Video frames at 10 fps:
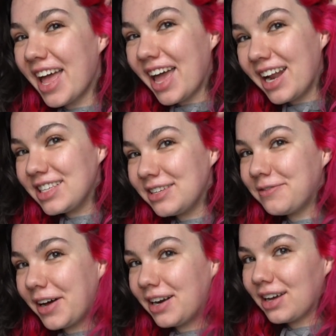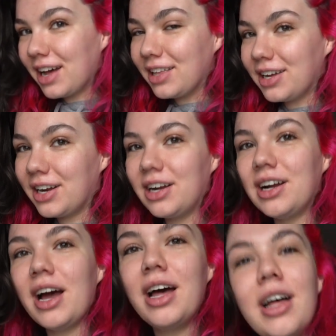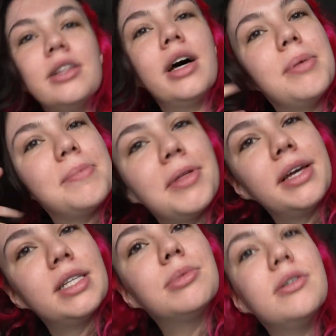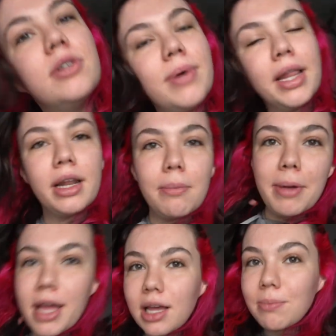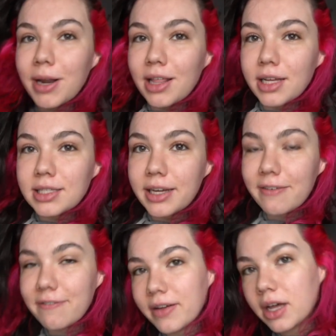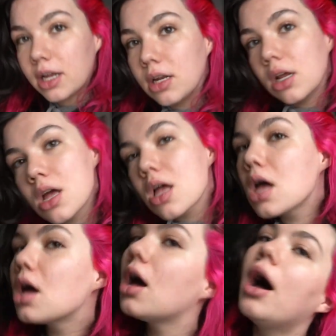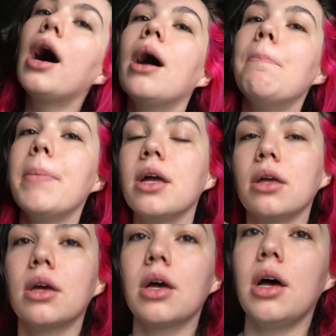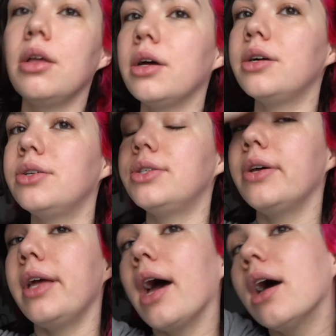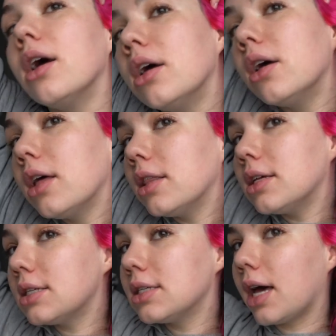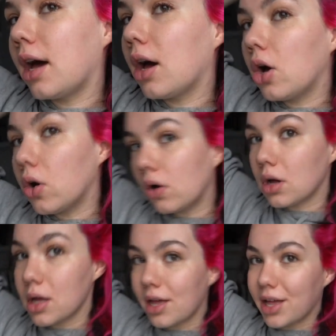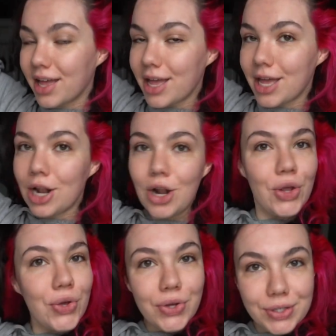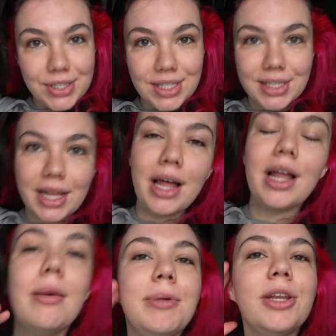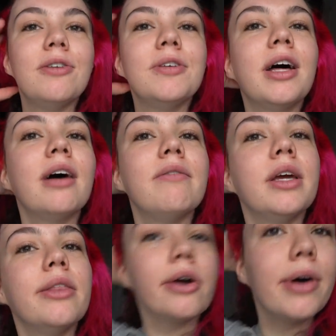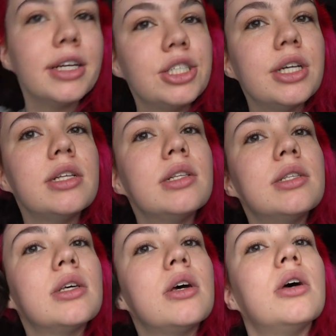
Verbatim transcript: It is a fun color. Uh, a lot of people think it's more of a red than a pink, but I think it's like a fun hot pink color. So yeah, this is how it looks. Uh, let me know if y'all have any other questions.